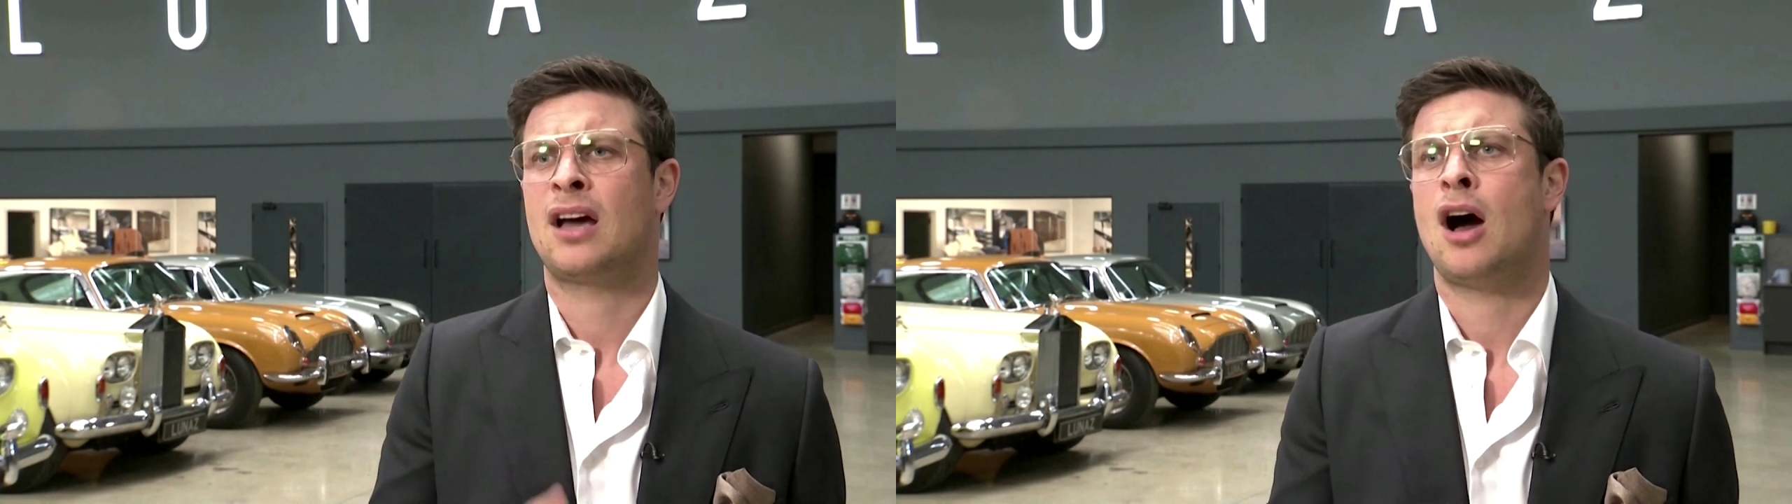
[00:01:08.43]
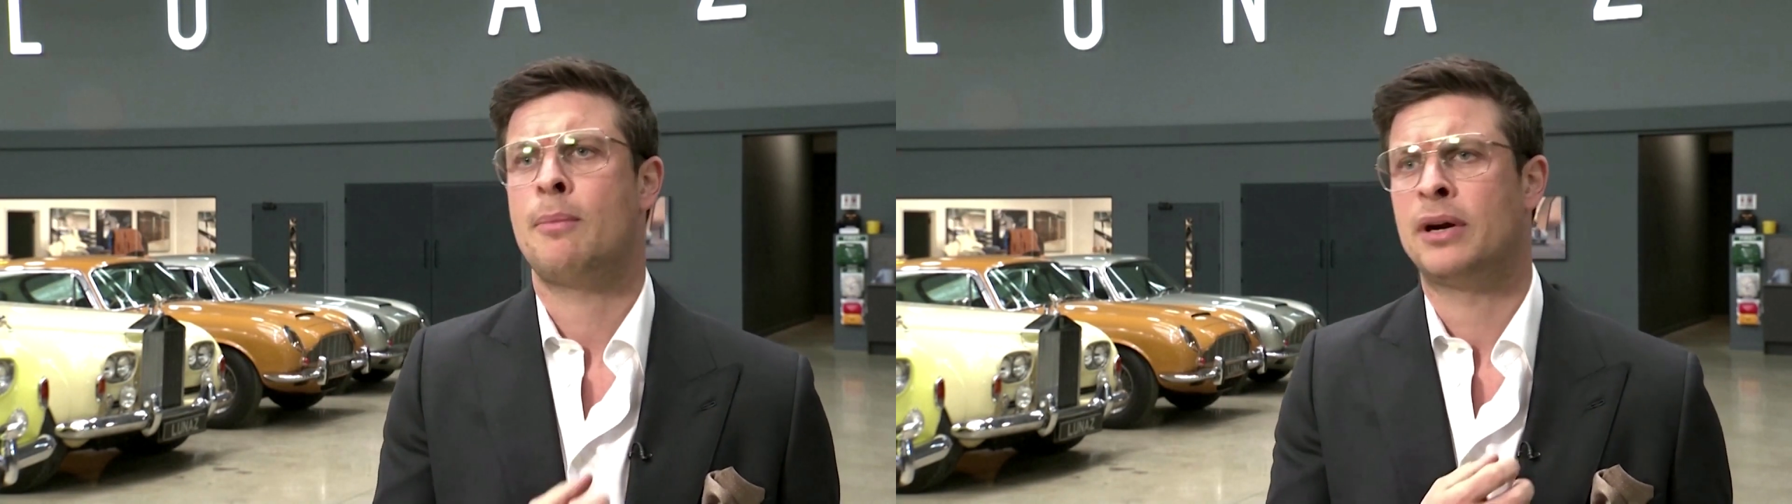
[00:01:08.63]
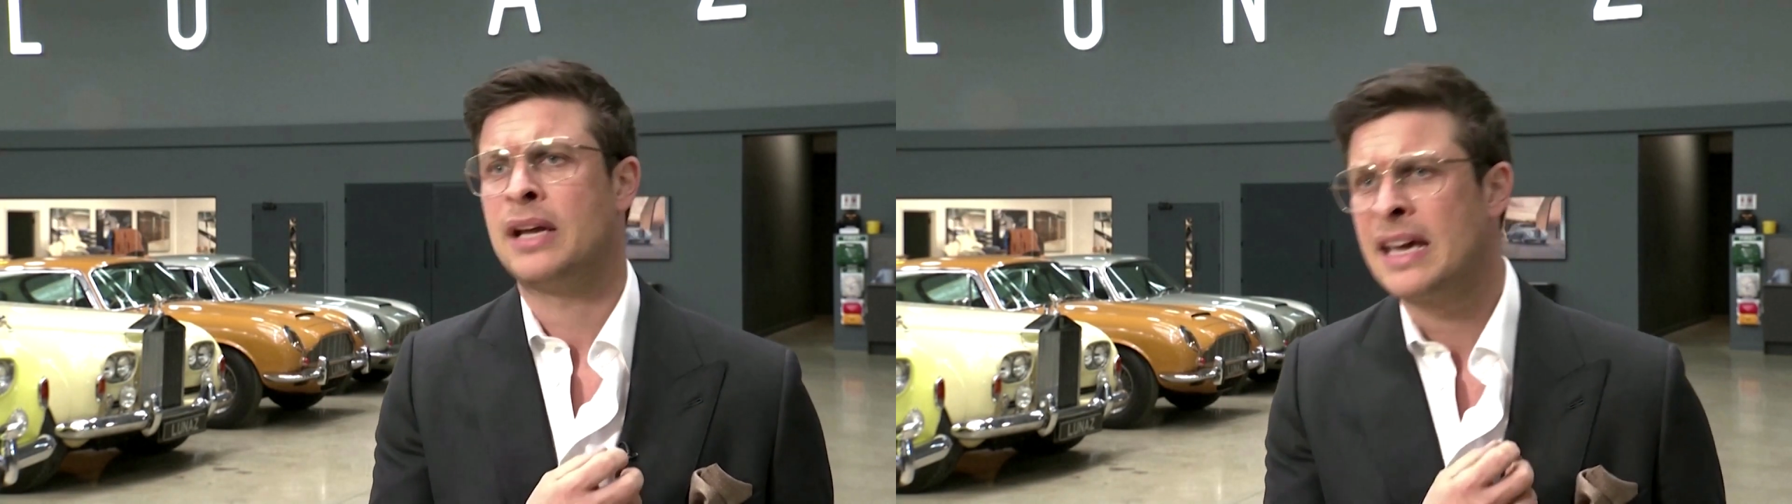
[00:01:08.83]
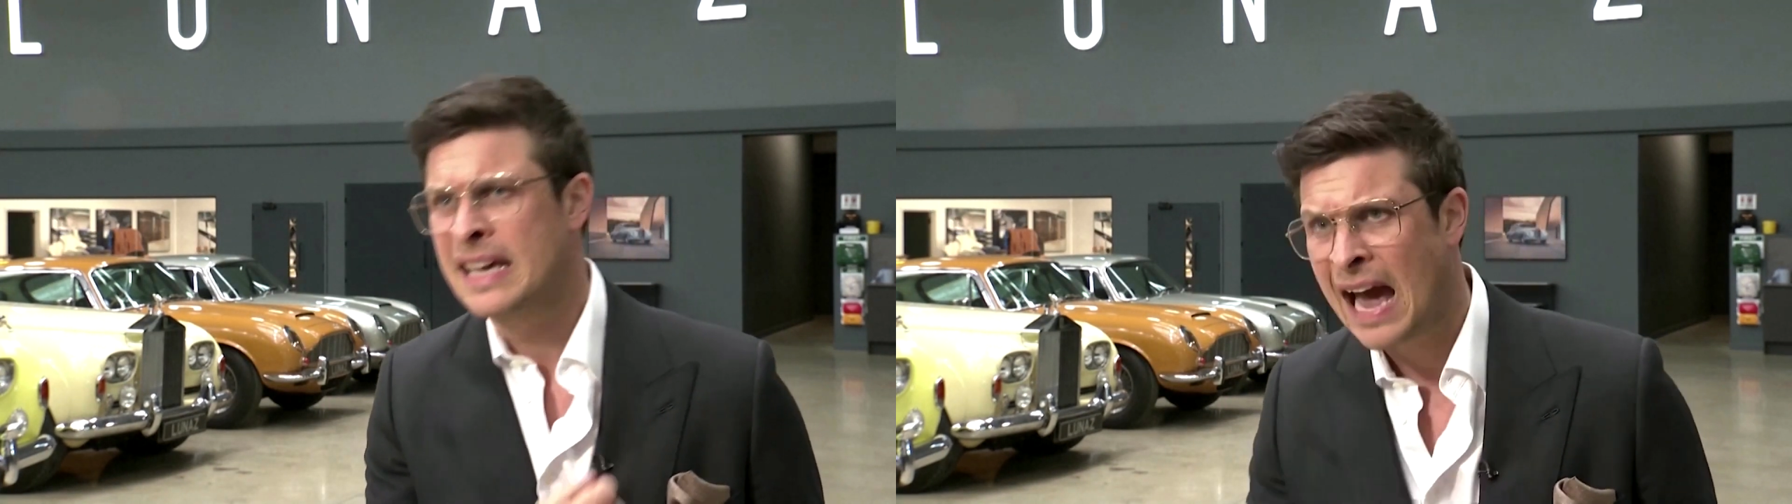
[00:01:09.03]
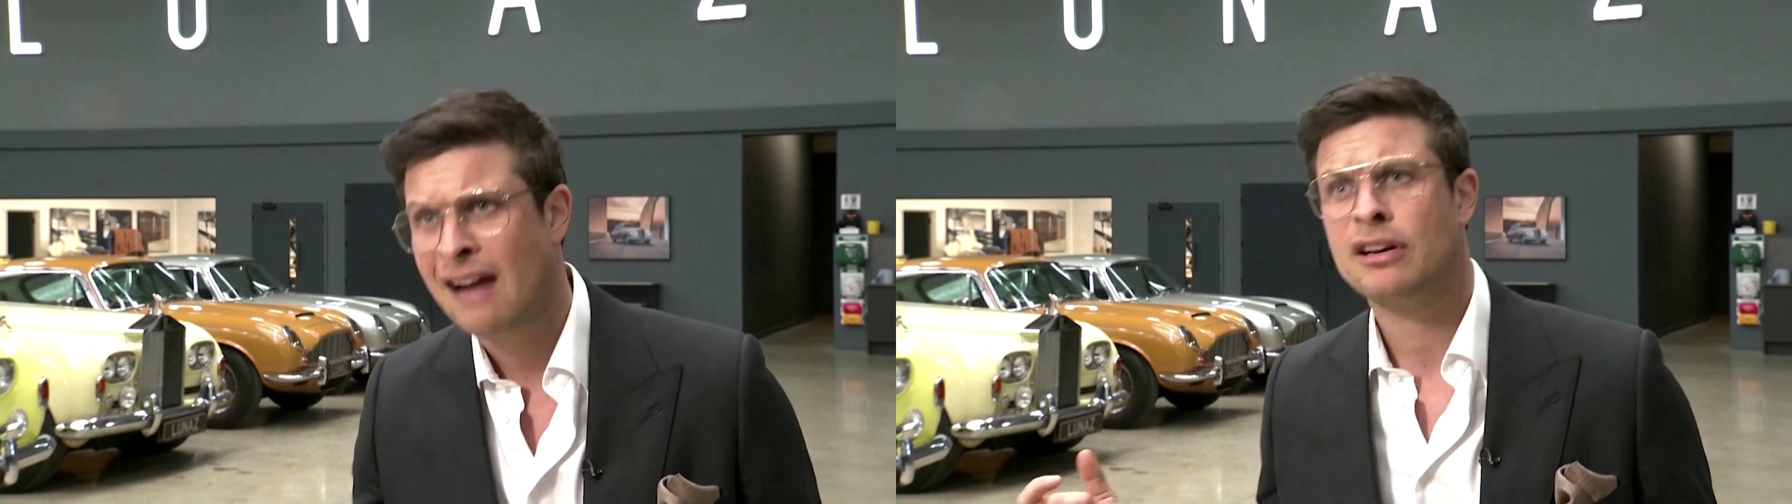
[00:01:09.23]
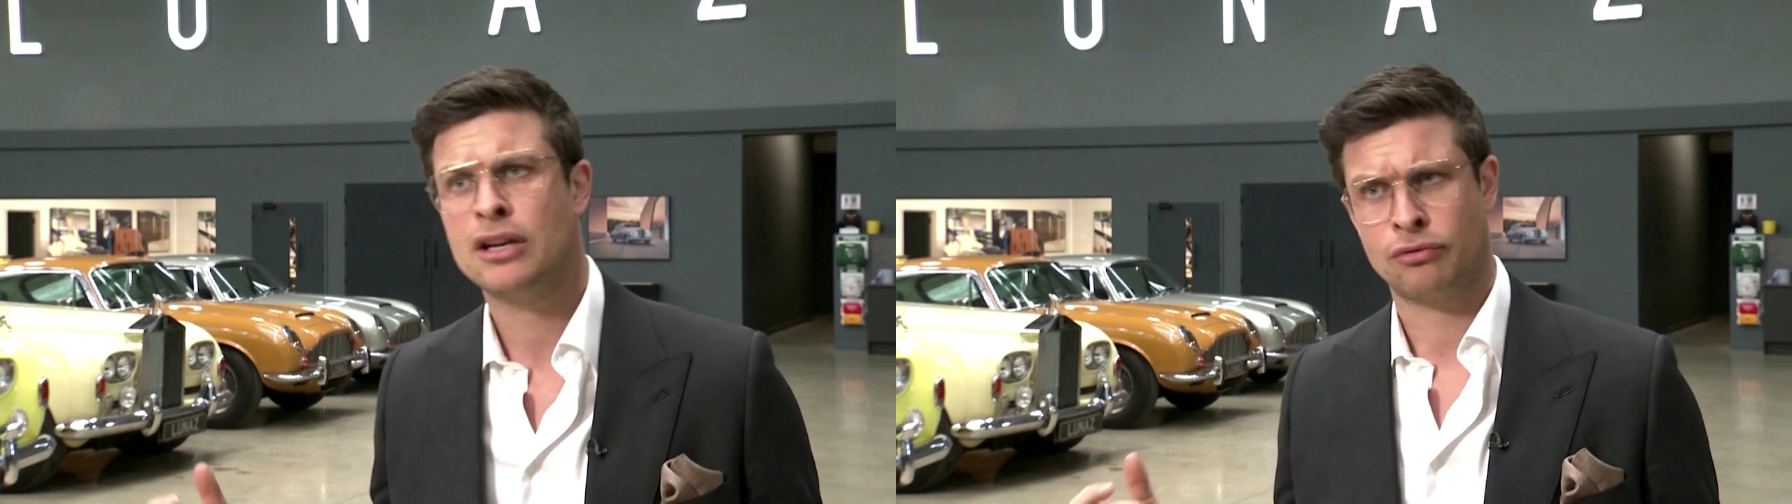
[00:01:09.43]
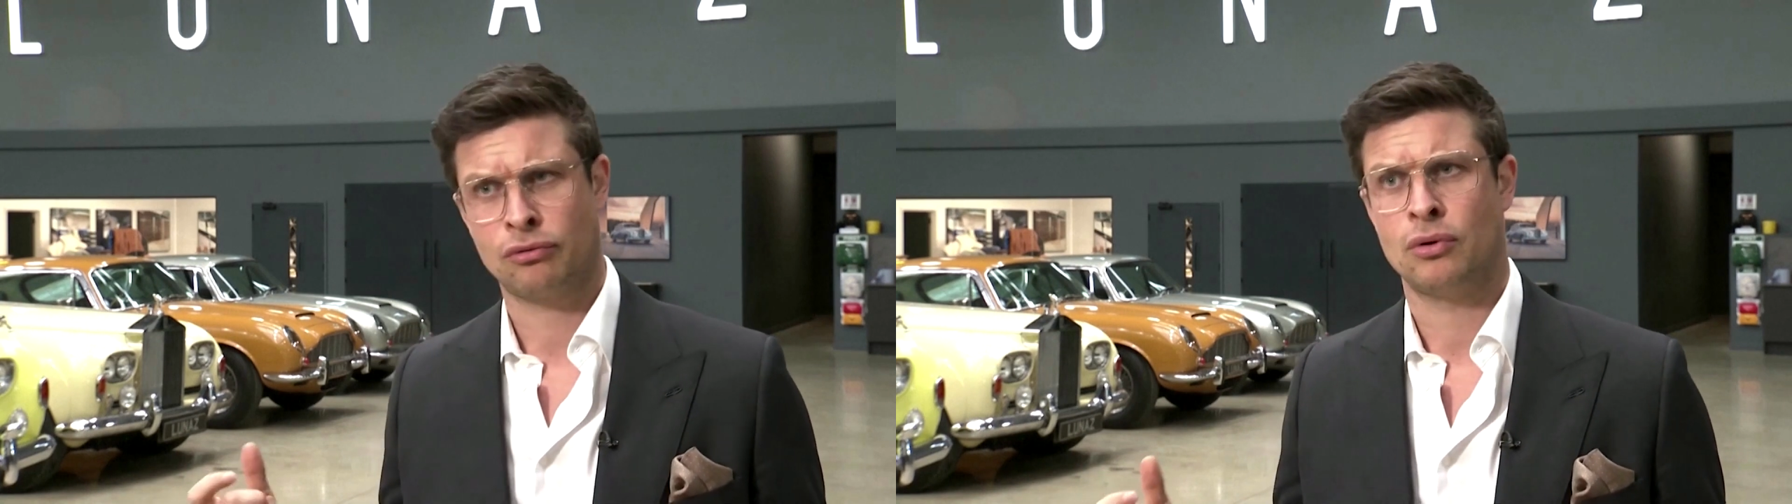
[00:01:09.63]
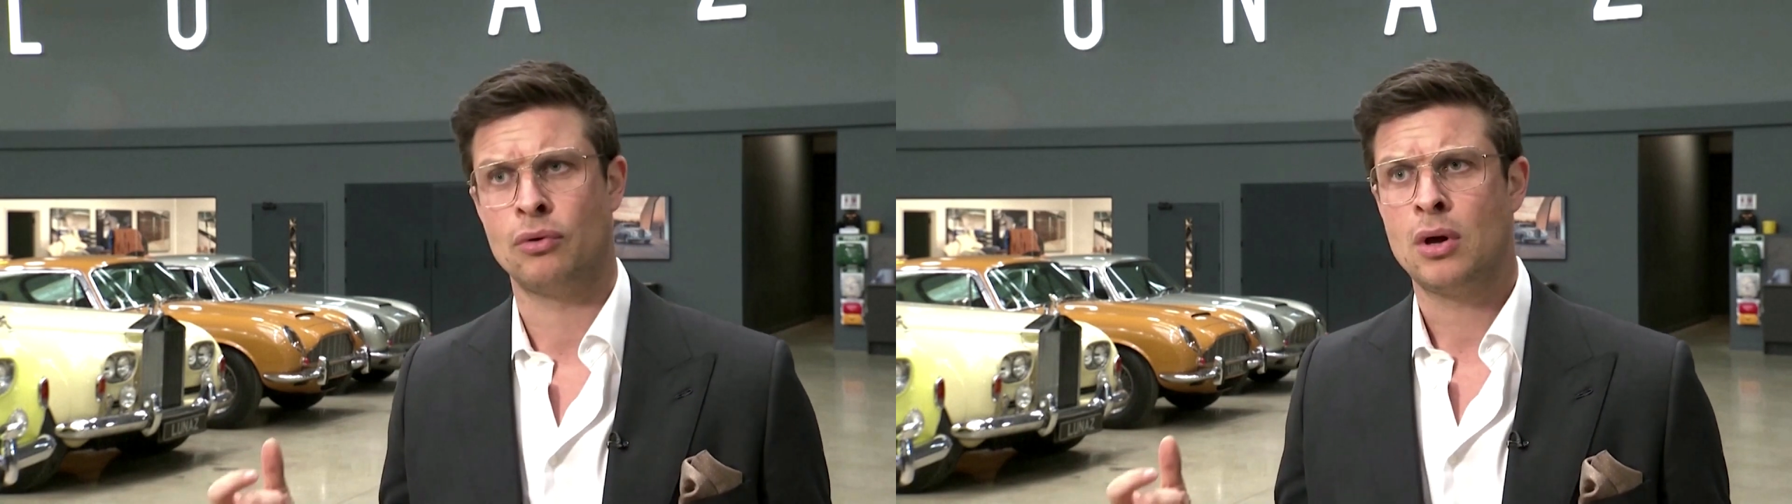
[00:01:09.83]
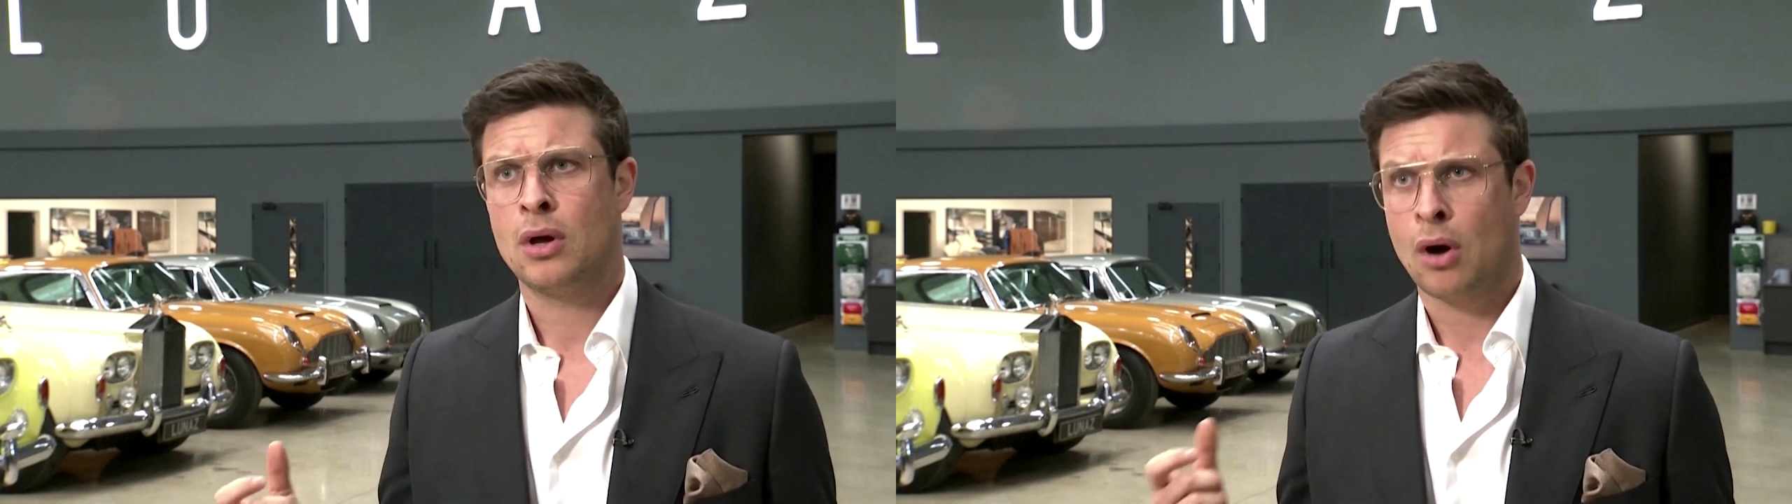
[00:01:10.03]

carbon carried through